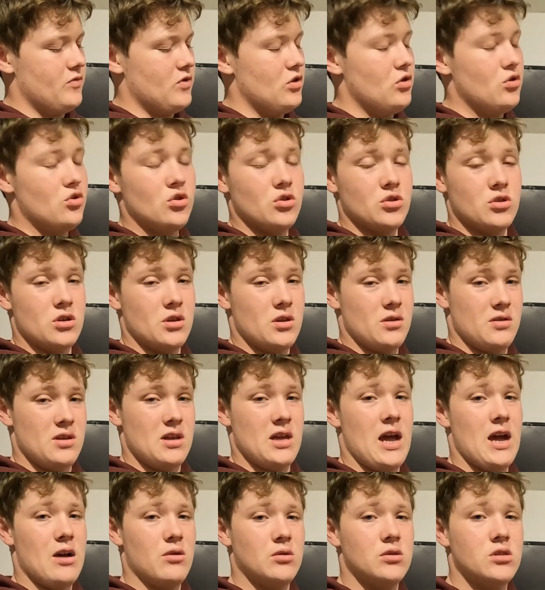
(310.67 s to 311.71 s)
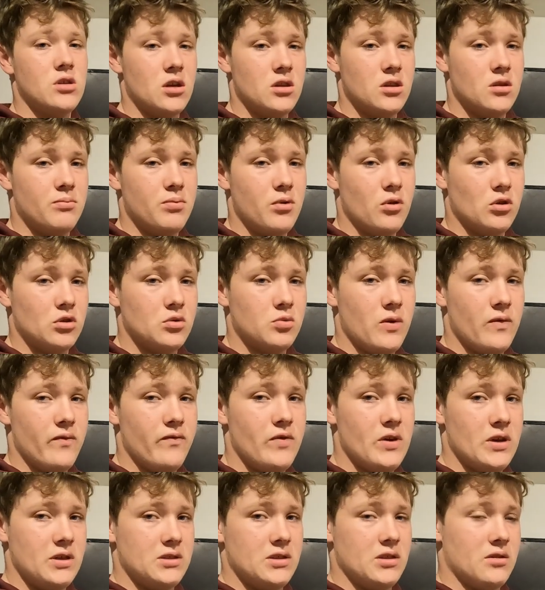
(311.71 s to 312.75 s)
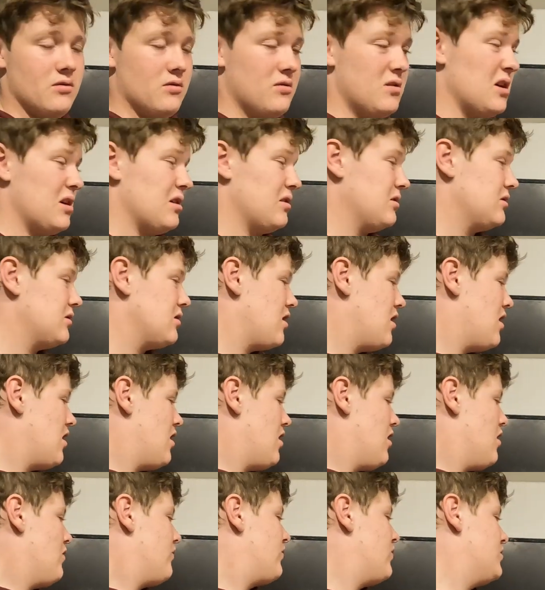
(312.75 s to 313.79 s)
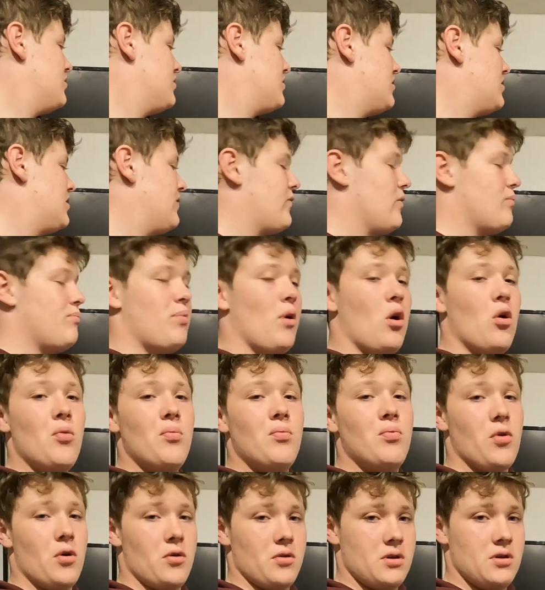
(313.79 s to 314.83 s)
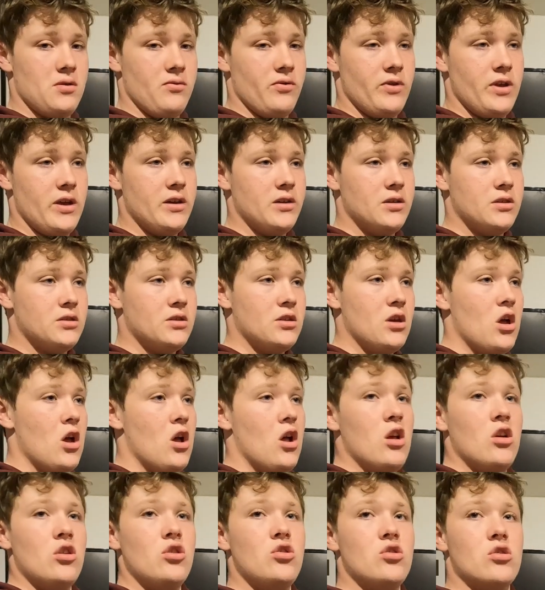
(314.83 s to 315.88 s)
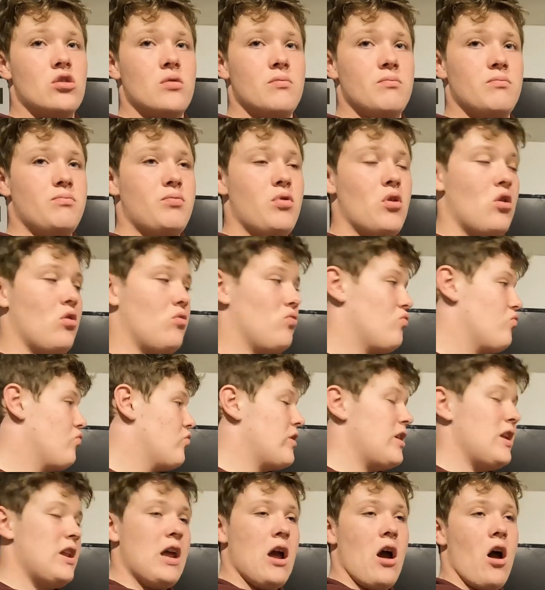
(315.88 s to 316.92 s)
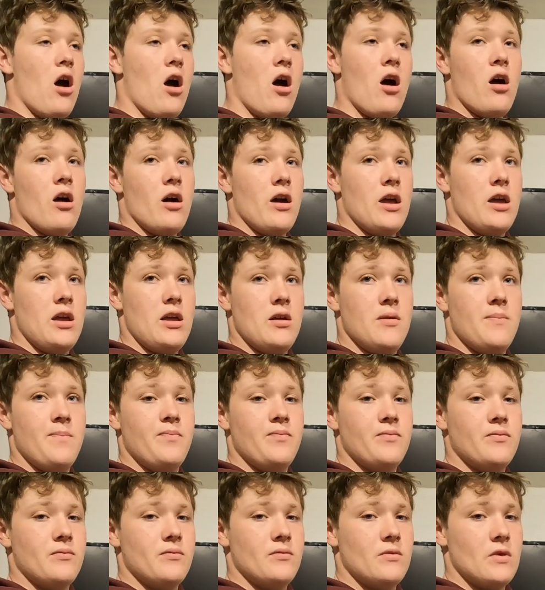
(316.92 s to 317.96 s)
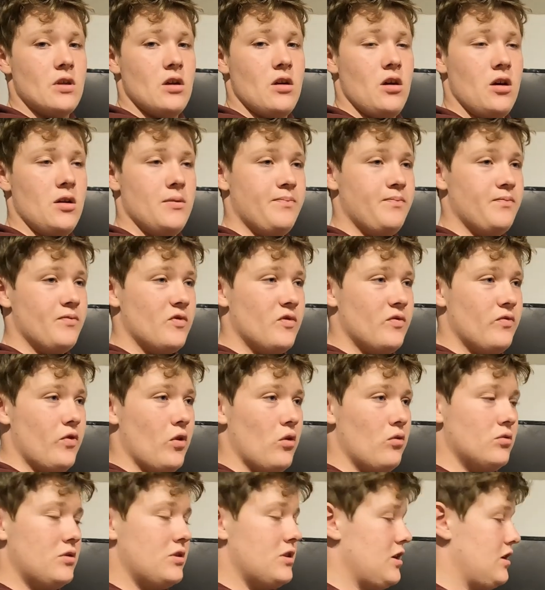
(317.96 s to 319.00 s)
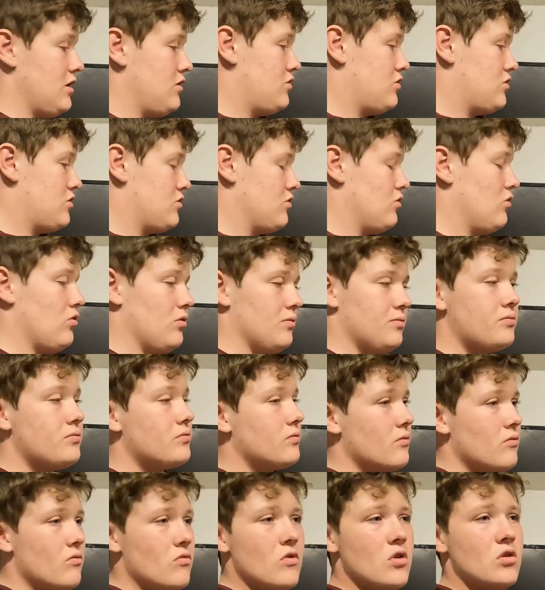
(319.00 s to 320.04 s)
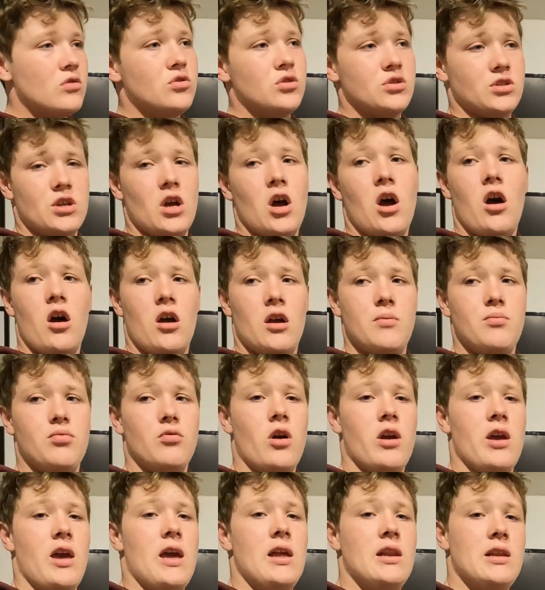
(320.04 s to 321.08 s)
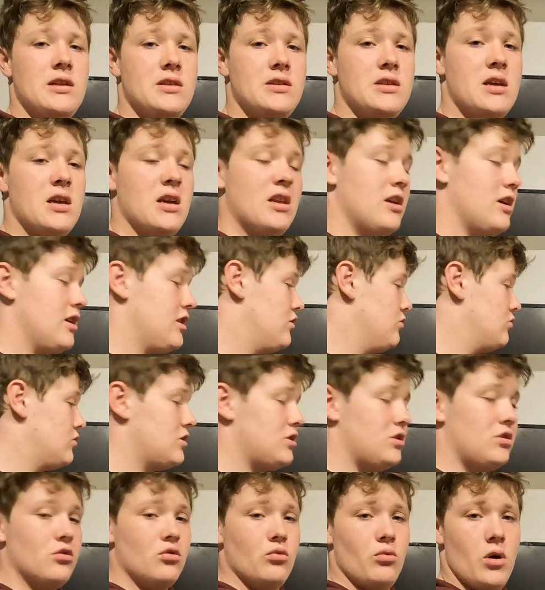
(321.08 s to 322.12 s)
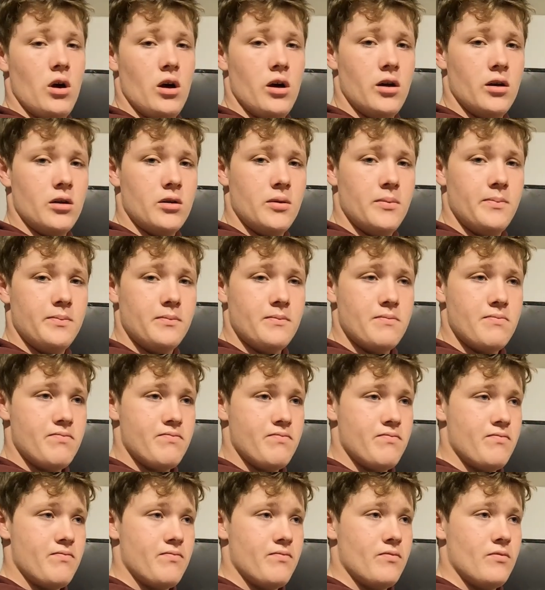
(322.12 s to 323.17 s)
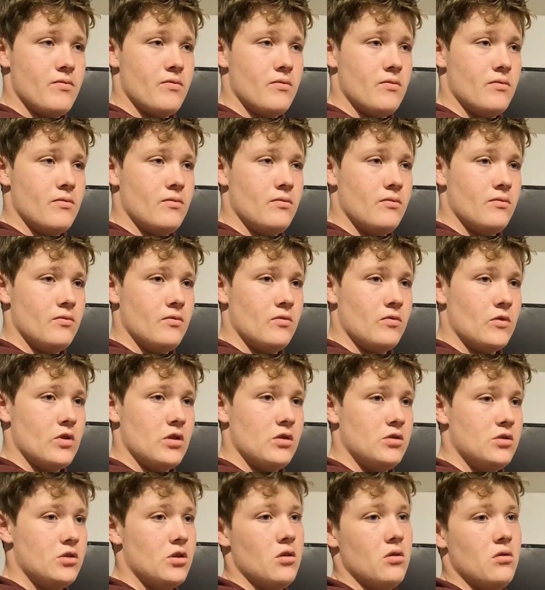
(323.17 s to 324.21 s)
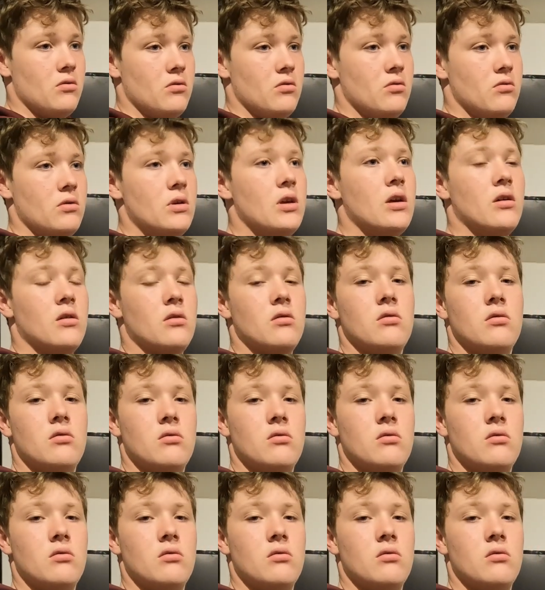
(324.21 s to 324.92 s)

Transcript: You just got to think outside the box when fixing things. For instance, if a bulb broke in this, you can put a really high voltage or just a high bright LED in it and it'll still work. So yeah.